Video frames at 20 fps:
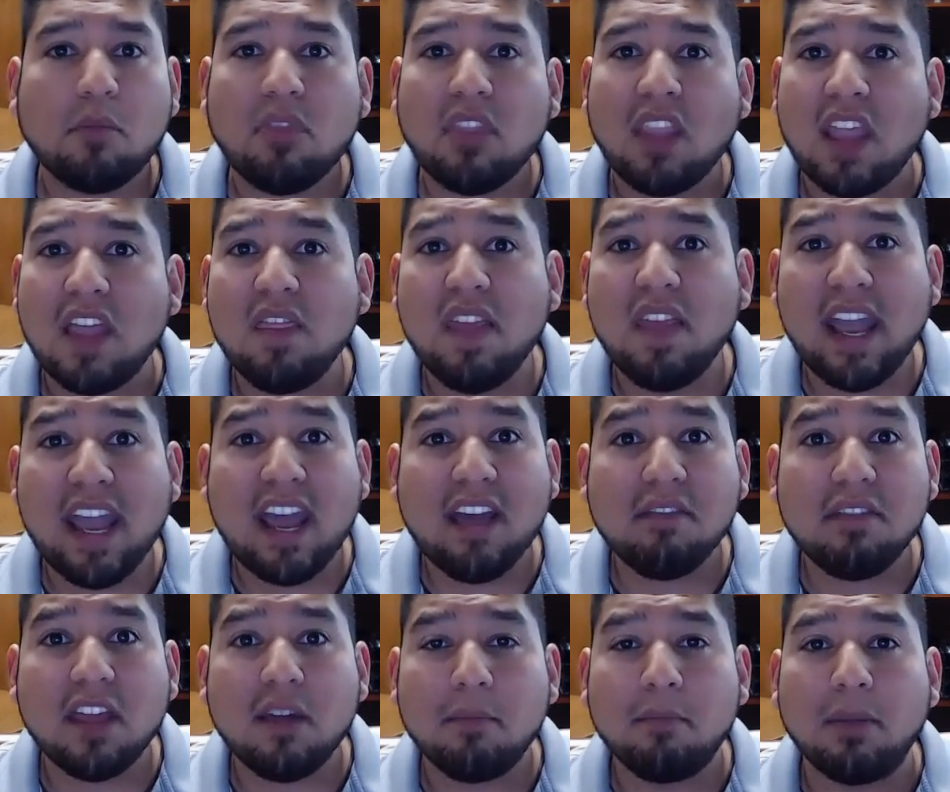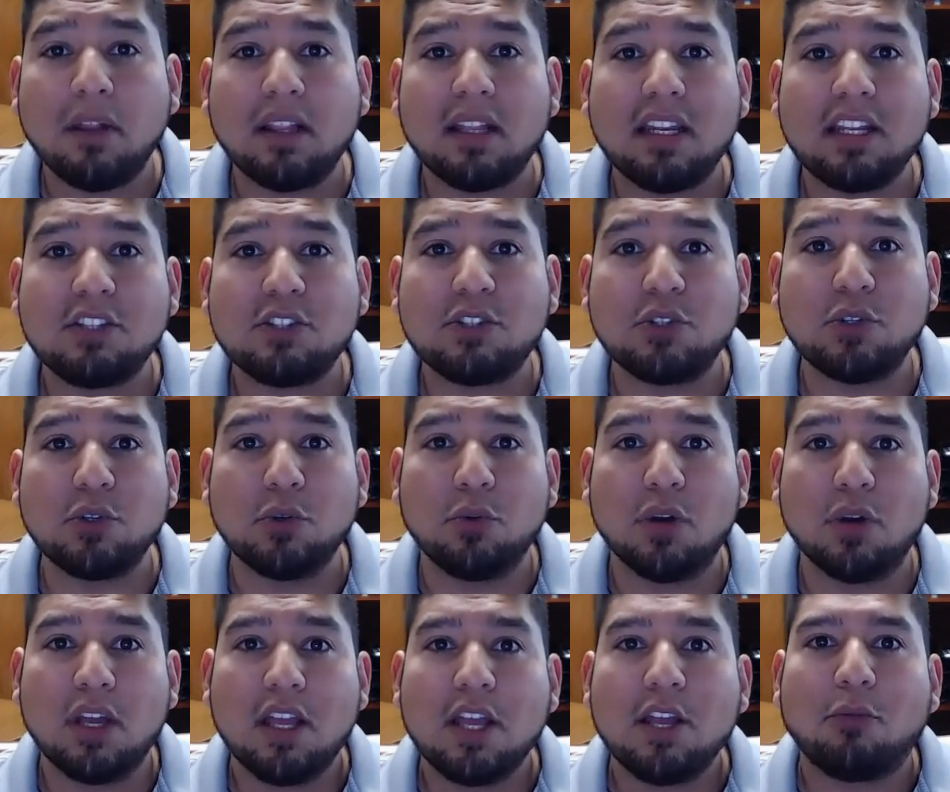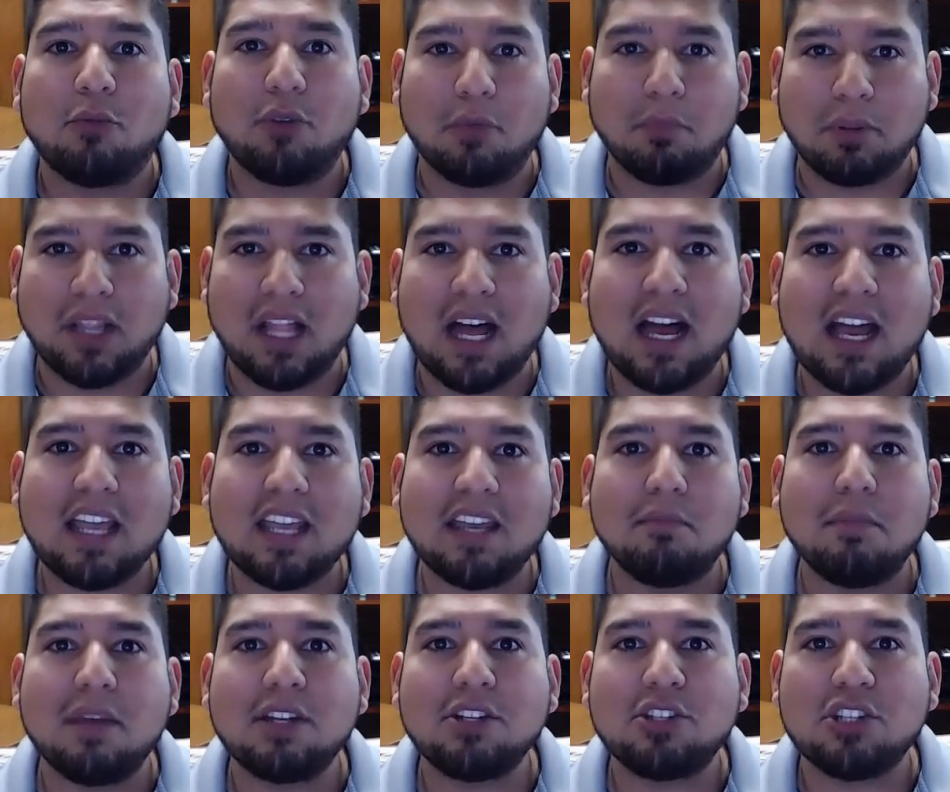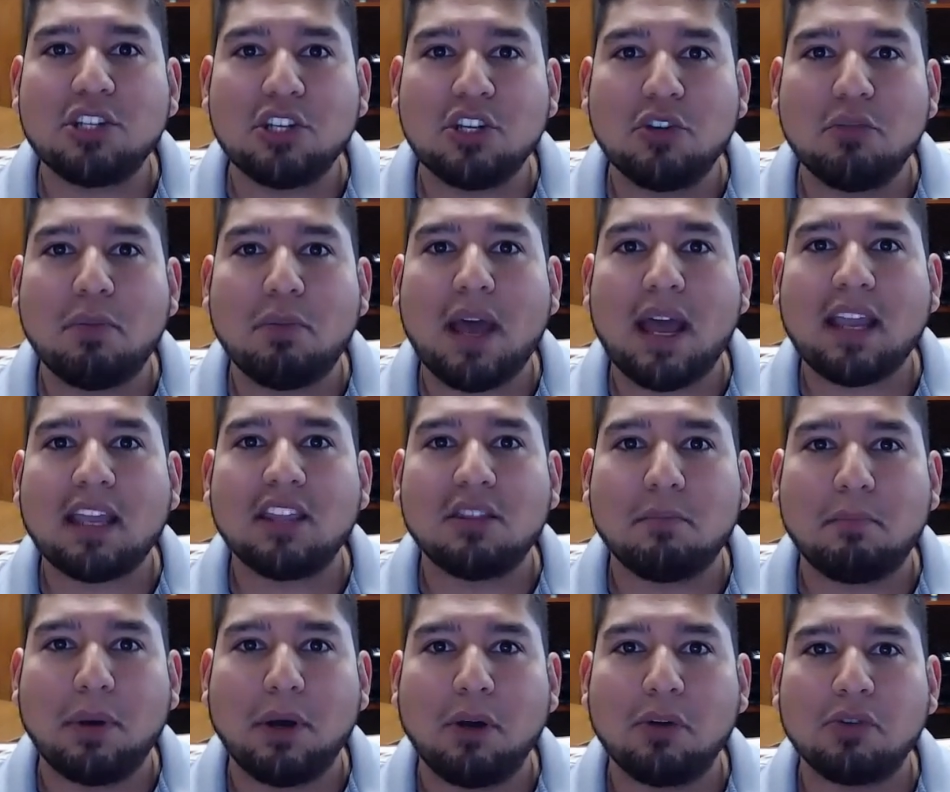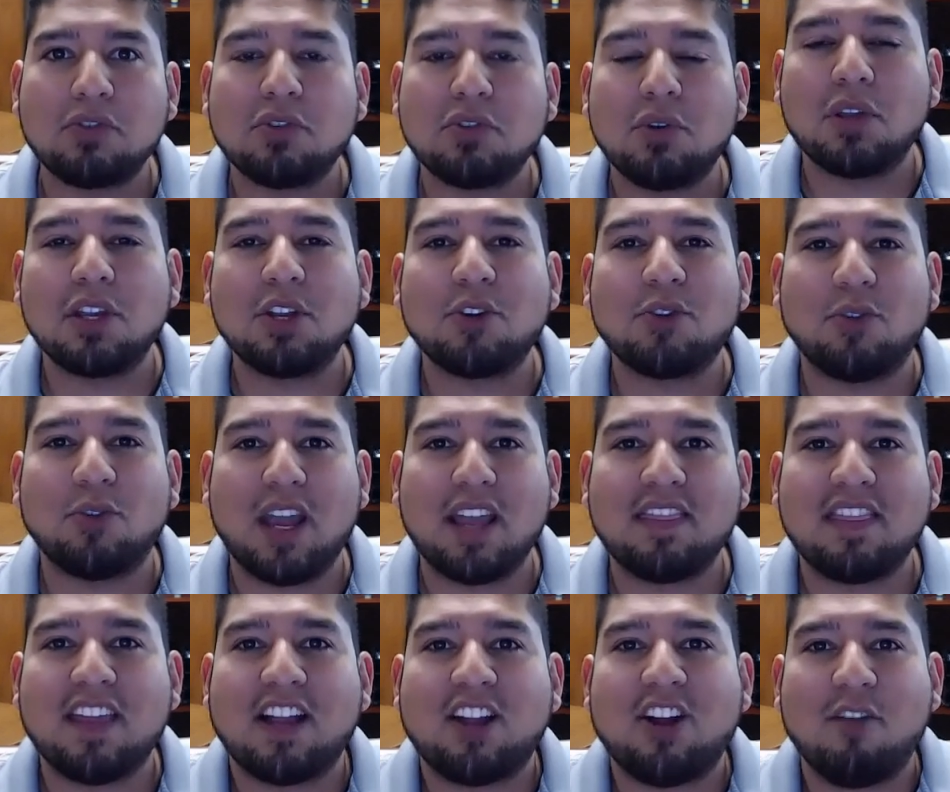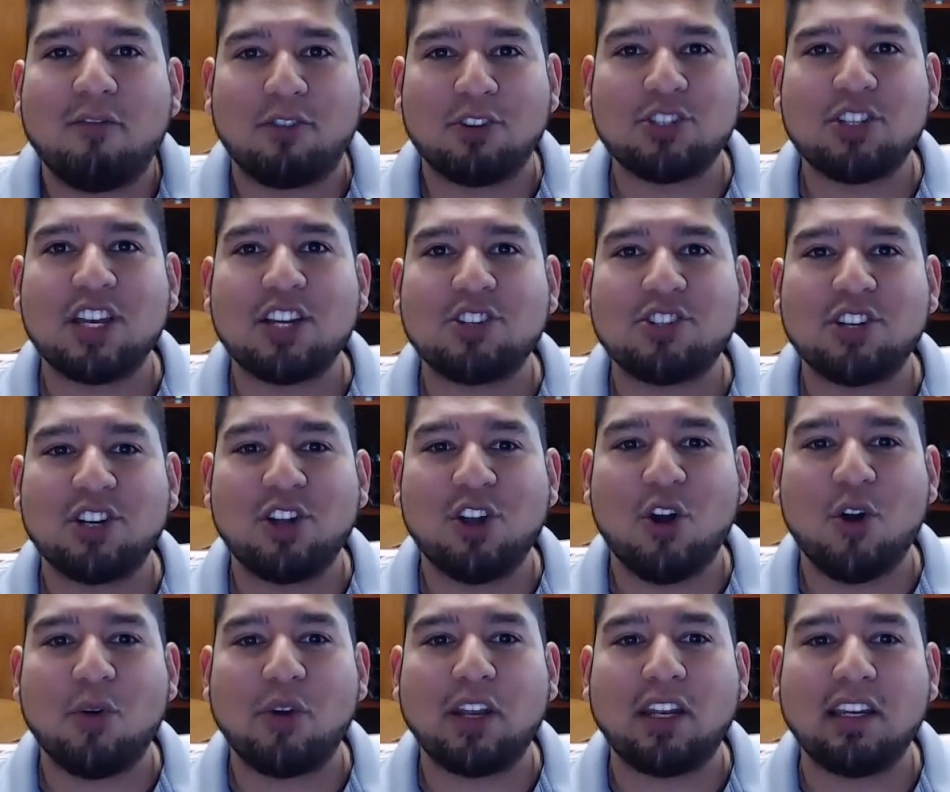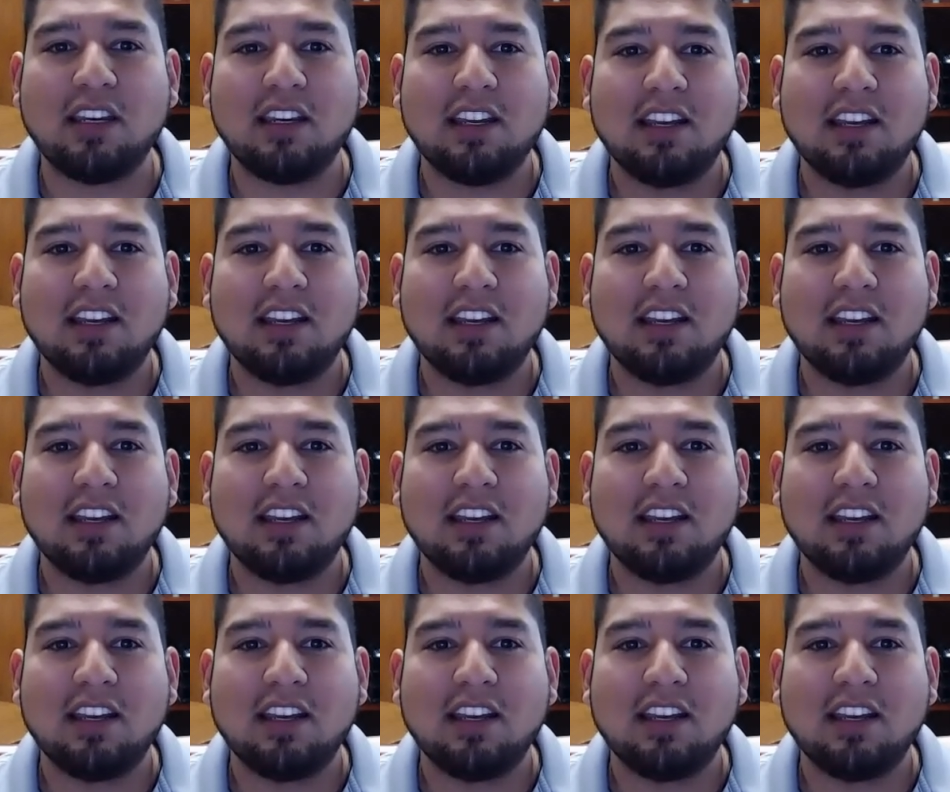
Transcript: and they have the ability to reply and mention you back in the post can create that conversation going.